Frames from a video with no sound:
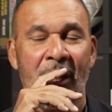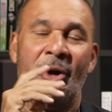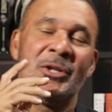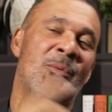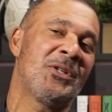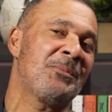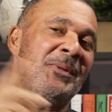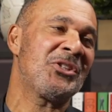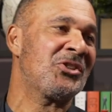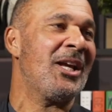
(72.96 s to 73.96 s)
Or you want to be
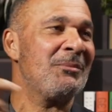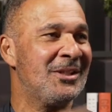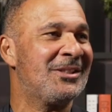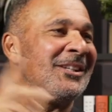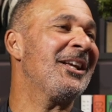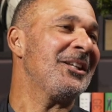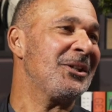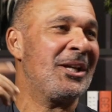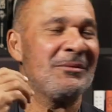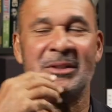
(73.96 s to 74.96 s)
the same in the you
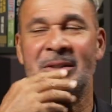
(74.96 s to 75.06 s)
can